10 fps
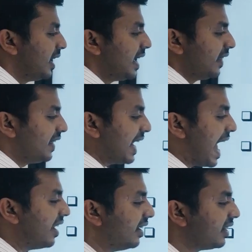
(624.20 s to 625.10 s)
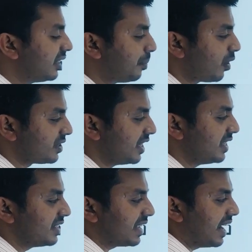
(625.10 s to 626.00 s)
Then analytical
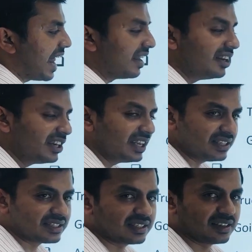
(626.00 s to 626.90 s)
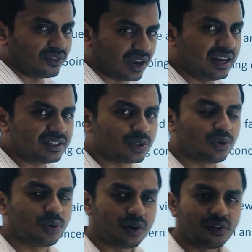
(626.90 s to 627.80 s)
procedures and analytics, right?
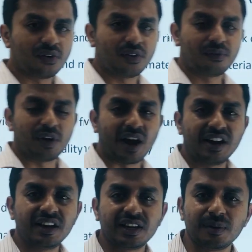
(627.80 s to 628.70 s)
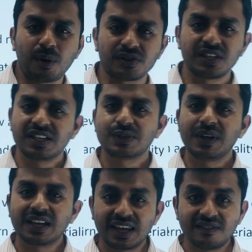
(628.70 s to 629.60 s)
So analytical procedures will
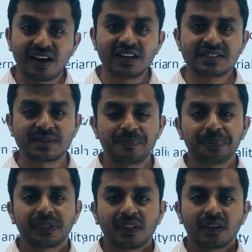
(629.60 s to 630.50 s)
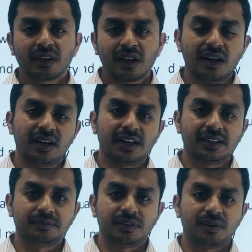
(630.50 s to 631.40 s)
give us
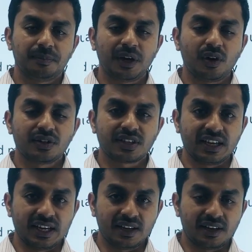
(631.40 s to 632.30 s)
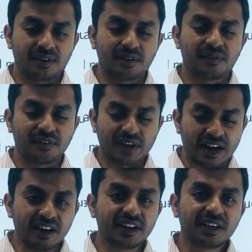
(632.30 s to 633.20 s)
because
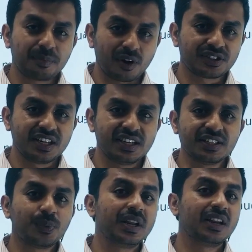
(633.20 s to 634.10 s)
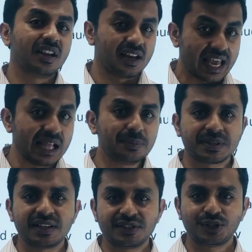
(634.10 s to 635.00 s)
analytical procedures will helps
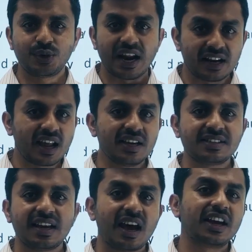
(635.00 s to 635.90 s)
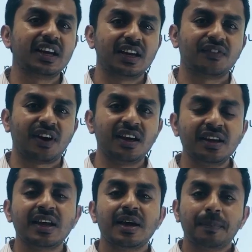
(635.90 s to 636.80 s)
us to analyze and identify
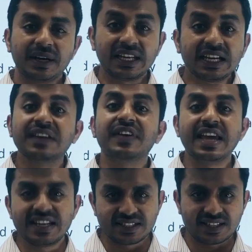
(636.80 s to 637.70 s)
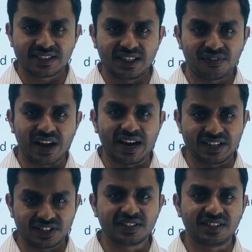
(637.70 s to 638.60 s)
particular variances in the
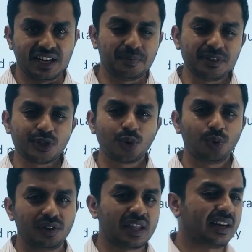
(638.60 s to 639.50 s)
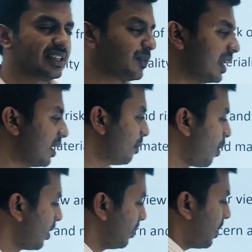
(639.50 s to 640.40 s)
financial statement. So that is very
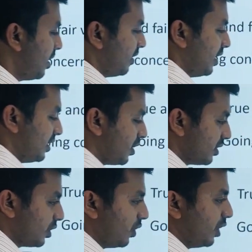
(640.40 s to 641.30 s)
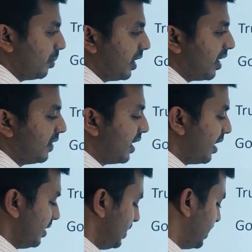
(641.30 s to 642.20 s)
important part. It is also going to be covered under
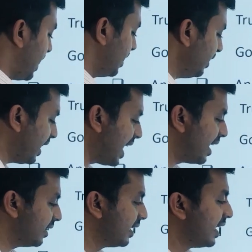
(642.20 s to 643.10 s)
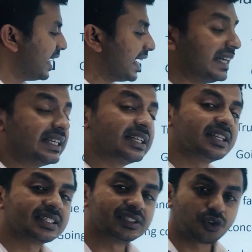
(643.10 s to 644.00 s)
the standard. And internal
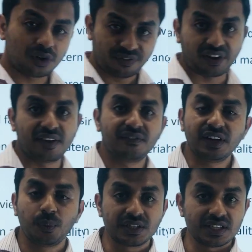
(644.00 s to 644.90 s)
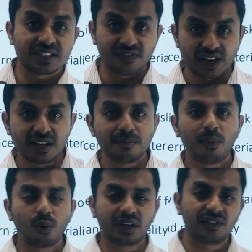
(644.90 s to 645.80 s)
control framework, which is a very
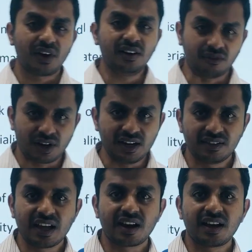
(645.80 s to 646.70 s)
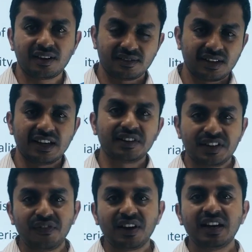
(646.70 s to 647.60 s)
important one, right? There are
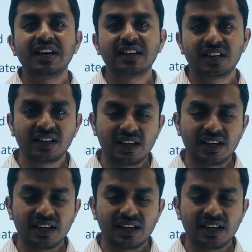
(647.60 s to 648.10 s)
different internal